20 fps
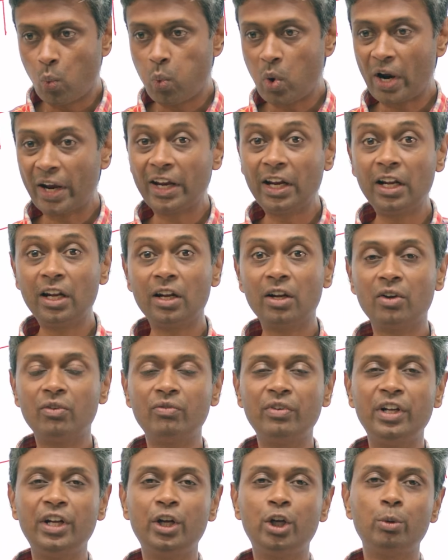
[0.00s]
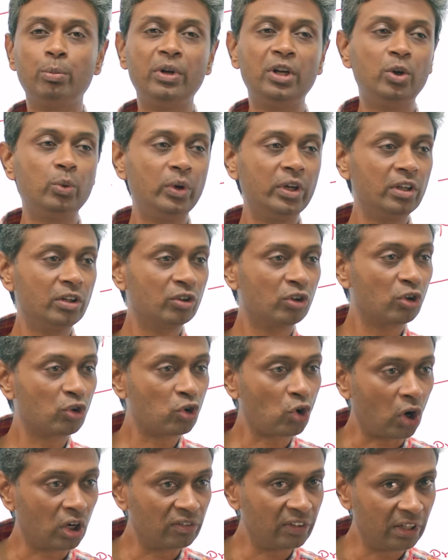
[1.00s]
while we need to be doing the
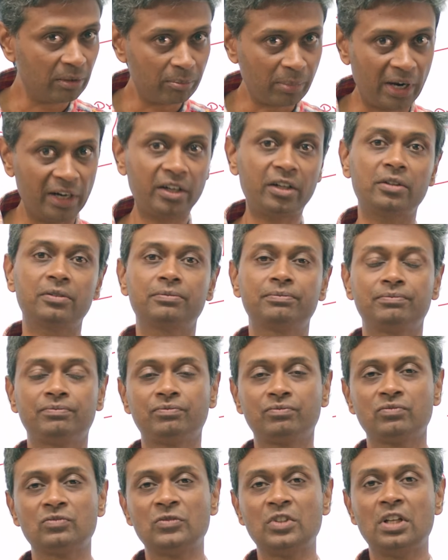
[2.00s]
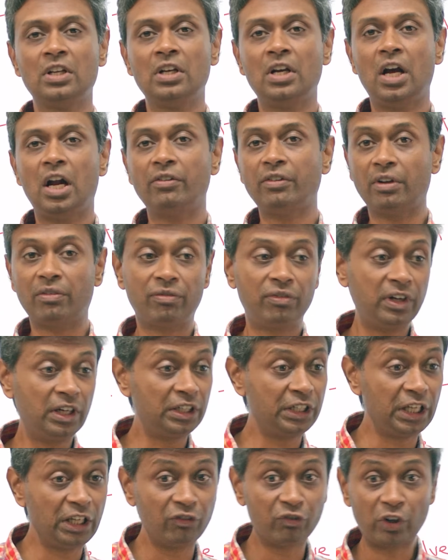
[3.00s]
solving part and you're
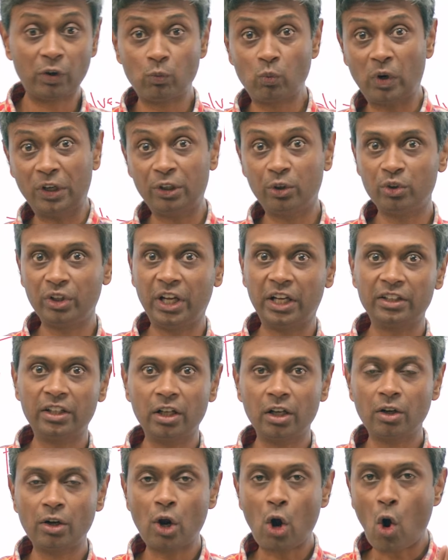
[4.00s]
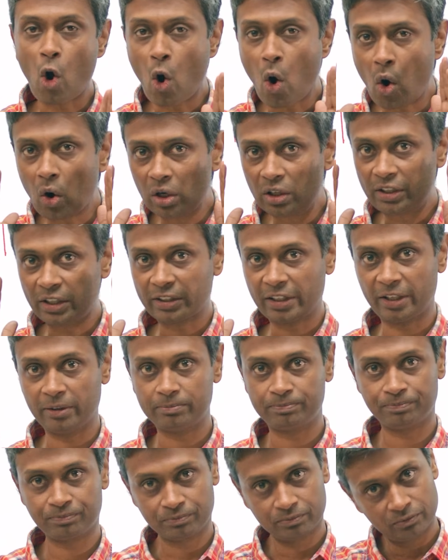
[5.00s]
flicking from one to the other all the time
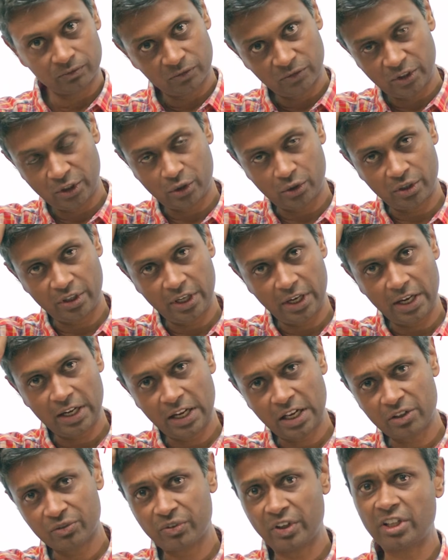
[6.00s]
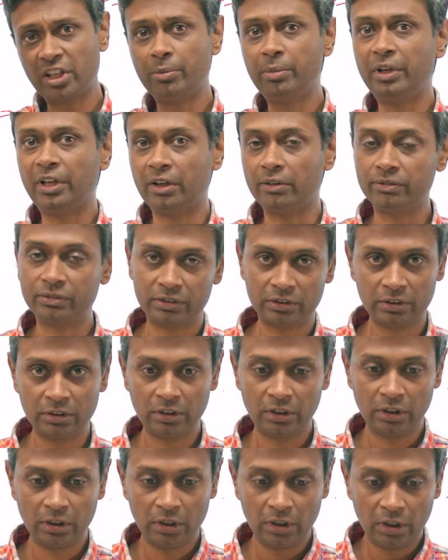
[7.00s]
and the DLR is a bit tough.
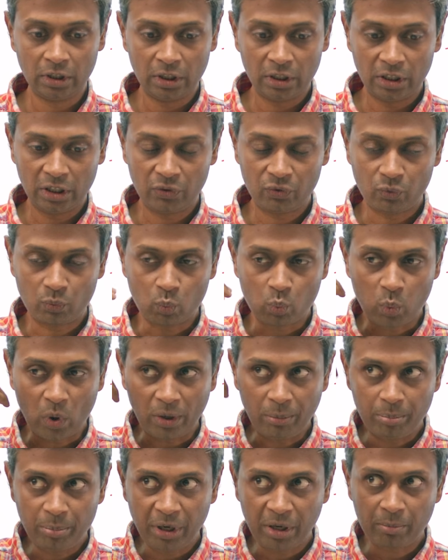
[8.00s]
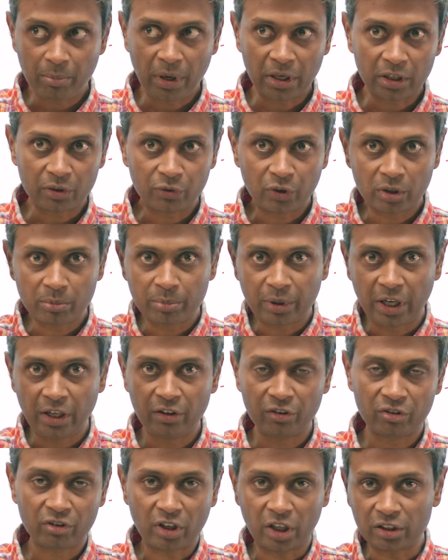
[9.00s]
If one big part of your brain
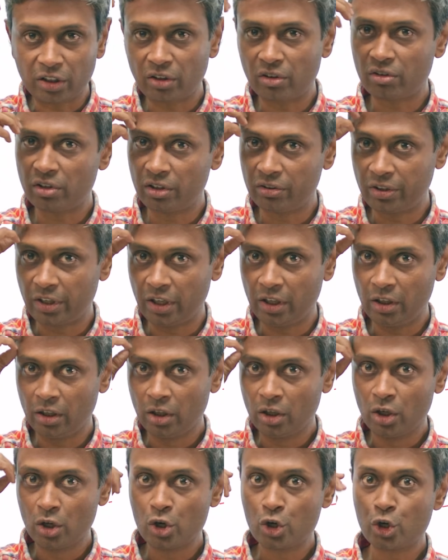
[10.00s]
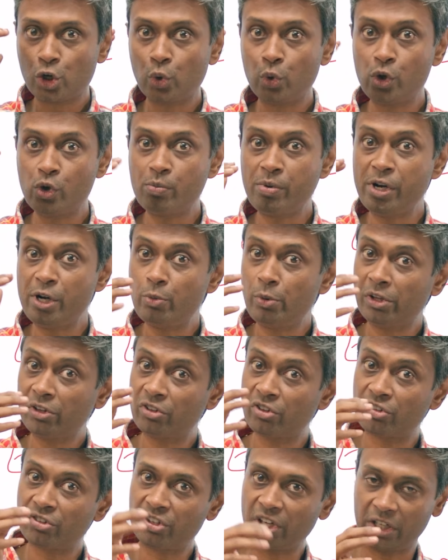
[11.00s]
is continuously saying, should you be doing
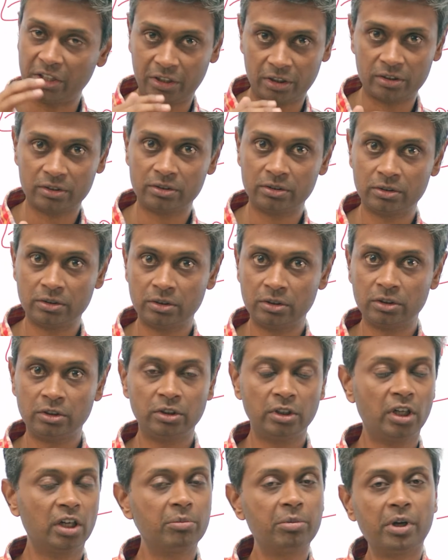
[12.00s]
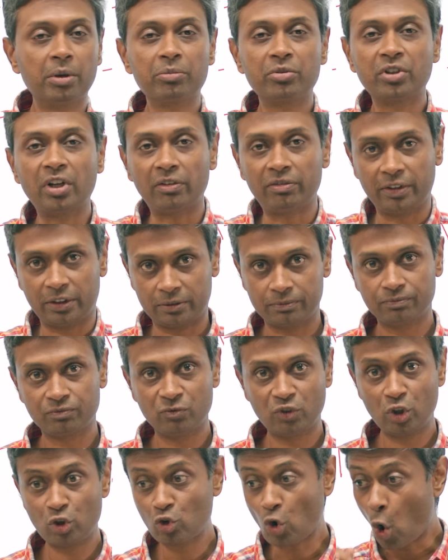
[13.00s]
this set? It becomes tougher.
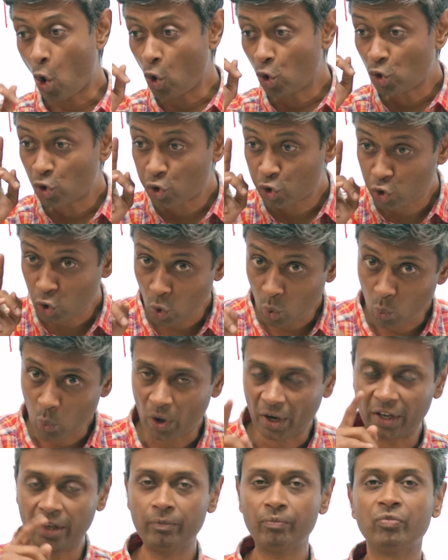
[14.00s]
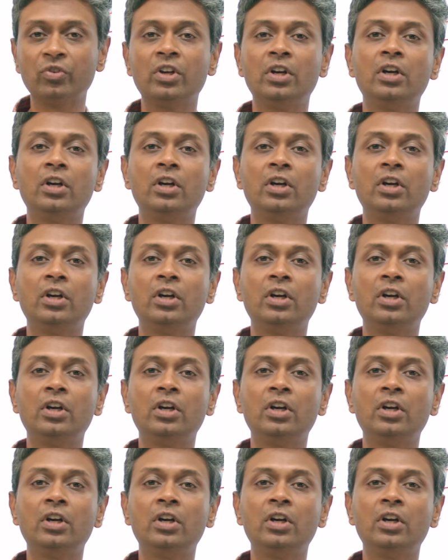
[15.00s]
This is also why